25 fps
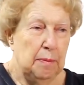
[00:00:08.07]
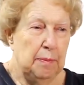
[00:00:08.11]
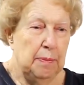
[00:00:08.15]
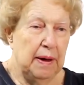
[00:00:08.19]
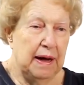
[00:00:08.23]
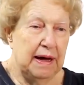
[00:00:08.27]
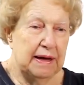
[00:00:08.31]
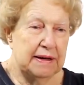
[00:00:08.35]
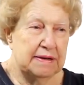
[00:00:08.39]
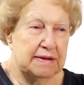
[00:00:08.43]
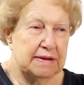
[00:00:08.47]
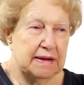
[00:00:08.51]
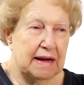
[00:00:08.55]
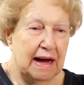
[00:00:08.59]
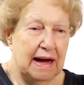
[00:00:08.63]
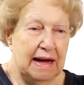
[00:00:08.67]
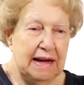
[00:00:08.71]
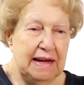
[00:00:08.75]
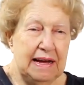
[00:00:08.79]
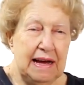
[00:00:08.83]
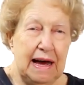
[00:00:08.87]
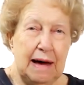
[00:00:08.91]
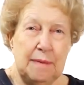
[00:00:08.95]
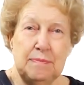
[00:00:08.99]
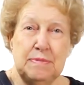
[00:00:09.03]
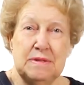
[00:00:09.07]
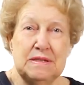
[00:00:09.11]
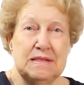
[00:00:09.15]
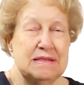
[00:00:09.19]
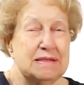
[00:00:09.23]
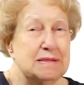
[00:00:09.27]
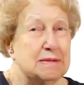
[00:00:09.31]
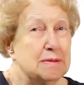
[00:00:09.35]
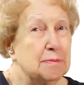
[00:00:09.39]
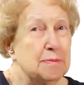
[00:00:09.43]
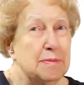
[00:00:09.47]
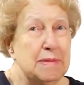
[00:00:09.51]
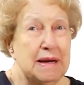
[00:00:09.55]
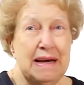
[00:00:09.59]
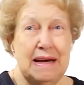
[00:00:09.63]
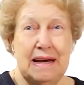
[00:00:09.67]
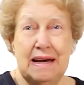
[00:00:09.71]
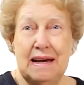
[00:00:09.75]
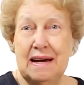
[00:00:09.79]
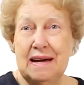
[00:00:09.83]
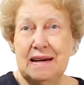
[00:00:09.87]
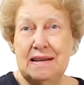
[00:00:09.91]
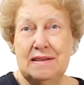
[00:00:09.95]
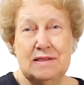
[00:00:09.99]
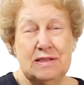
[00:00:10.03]
But it happens to
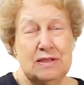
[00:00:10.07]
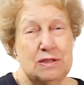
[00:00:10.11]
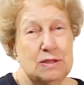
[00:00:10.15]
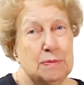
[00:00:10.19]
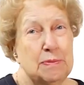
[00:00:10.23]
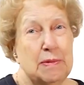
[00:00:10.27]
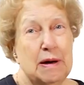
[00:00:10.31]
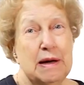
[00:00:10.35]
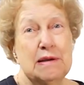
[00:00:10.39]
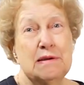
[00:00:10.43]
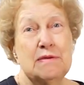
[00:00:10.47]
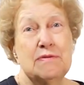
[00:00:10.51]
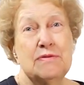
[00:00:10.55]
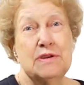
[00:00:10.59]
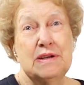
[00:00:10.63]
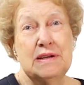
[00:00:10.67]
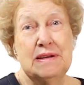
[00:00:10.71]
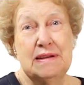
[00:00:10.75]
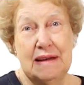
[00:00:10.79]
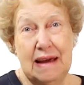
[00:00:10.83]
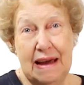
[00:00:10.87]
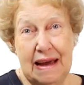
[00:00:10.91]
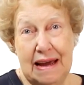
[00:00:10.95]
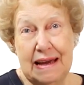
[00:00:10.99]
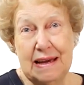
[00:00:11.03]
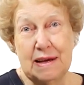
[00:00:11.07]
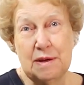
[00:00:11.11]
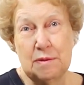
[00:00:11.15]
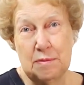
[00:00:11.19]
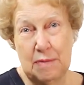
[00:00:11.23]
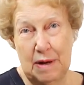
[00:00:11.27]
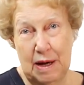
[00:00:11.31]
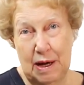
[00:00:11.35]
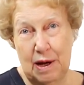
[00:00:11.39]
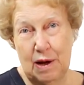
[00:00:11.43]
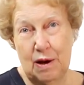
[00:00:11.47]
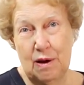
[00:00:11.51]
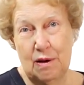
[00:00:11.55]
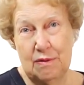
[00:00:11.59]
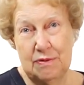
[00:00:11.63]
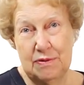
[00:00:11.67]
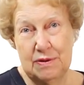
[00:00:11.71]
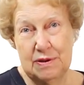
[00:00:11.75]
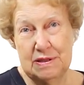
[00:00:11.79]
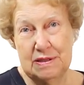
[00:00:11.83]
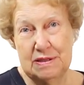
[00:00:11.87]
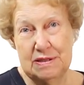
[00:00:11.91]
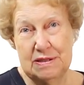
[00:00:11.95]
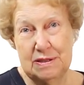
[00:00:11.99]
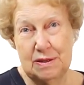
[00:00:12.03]
me just about every day in my
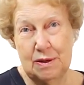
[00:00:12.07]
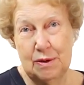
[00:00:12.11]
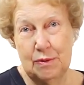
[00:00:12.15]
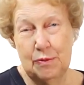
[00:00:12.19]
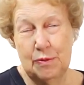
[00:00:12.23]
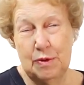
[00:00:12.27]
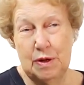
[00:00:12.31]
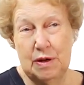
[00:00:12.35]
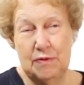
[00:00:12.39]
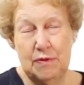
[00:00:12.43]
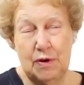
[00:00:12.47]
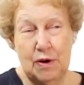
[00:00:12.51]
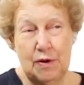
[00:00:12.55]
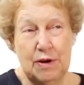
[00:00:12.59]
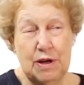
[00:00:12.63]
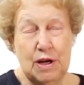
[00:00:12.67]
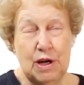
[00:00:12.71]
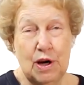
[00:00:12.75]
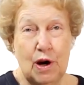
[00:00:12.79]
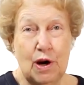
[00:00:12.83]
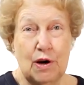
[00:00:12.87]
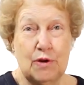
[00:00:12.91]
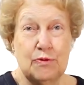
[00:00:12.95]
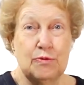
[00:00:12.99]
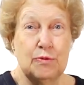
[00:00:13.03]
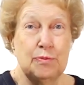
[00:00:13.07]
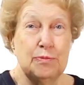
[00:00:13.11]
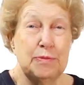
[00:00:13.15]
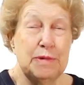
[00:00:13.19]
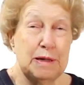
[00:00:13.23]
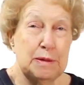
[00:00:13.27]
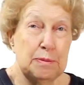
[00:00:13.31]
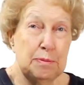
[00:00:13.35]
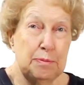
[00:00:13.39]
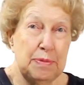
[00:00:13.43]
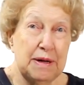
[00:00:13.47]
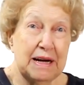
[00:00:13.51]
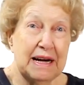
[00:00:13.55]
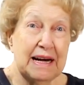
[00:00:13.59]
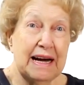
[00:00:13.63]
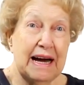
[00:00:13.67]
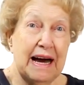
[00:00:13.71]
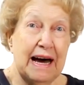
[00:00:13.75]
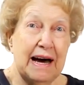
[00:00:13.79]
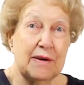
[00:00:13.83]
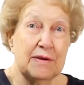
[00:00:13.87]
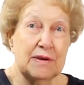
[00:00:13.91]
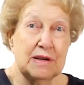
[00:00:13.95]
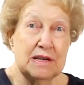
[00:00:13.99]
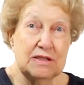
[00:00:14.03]
office, so it'd be very hard for me to pick
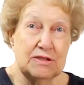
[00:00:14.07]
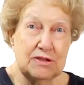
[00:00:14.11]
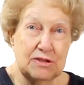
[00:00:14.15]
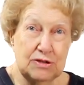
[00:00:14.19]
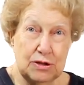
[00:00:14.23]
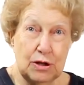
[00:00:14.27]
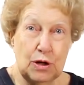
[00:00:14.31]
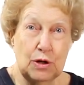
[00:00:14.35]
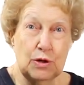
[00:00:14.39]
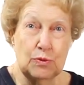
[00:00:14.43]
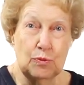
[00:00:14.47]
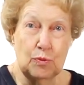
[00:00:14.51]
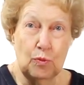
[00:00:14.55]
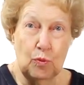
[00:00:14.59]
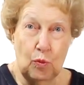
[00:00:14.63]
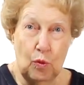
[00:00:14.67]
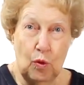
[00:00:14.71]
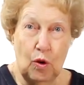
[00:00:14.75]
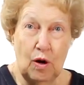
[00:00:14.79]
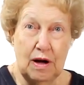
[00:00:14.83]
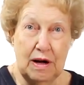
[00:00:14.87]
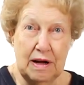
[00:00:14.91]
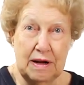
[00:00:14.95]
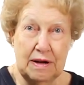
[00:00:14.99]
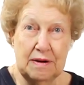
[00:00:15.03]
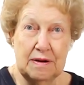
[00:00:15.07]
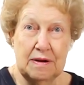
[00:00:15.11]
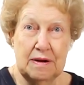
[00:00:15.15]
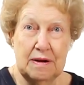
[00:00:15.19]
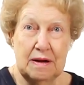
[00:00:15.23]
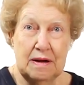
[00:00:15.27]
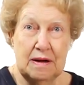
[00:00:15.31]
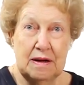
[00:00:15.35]
out a certain one.